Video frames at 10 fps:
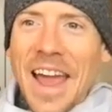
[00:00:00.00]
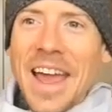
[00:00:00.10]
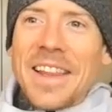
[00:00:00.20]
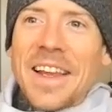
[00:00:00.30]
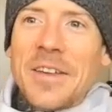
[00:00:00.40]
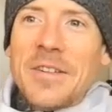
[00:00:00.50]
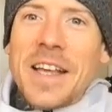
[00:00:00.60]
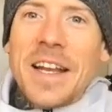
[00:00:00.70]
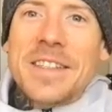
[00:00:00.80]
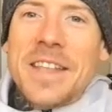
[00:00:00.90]
And like you
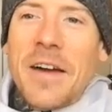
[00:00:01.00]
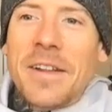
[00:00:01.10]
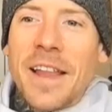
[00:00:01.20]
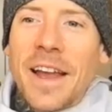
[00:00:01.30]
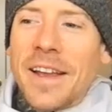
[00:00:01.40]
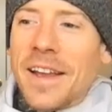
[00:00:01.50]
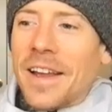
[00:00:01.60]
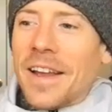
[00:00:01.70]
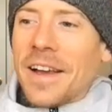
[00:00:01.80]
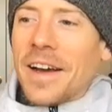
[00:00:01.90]
said, it sounded like,
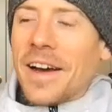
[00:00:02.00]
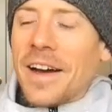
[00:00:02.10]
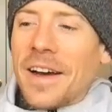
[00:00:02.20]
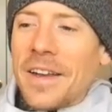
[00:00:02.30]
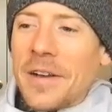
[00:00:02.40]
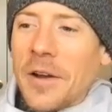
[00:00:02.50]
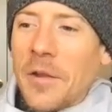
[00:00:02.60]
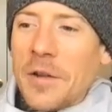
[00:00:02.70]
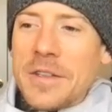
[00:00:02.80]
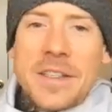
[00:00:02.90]

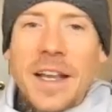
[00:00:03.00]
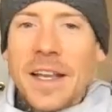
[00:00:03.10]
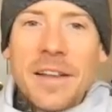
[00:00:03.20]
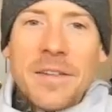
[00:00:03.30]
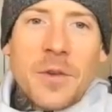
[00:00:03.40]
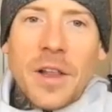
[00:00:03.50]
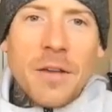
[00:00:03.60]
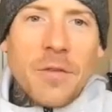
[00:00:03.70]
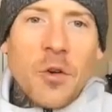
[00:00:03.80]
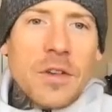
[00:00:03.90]
those executives were
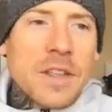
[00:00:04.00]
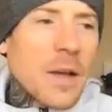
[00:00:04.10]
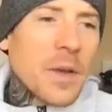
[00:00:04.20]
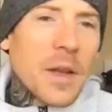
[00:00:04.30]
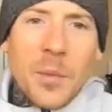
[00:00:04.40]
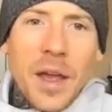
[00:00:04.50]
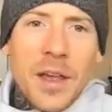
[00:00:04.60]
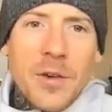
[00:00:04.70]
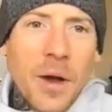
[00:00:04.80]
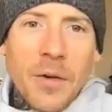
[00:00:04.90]
like, "Of course, I'm gonna pay
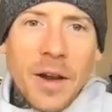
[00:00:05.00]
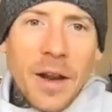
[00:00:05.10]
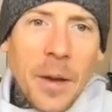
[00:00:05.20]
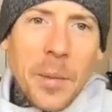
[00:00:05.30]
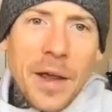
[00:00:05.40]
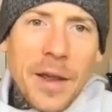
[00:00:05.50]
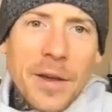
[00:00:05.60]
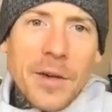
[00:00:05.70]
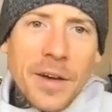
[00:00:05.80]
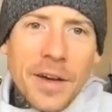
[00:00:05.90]
you. Why would I not pay you?"